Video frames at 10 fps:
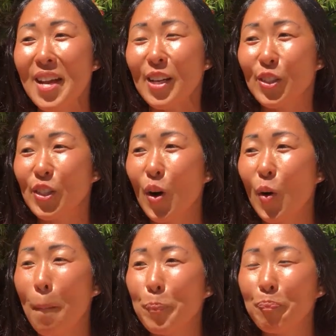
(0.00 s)

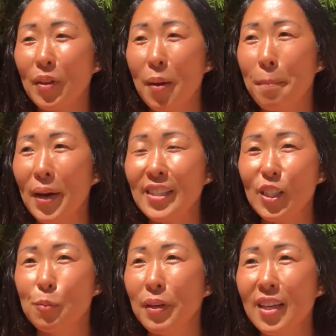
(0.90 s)
So by
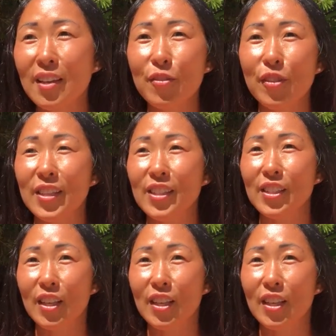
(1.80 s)
just being this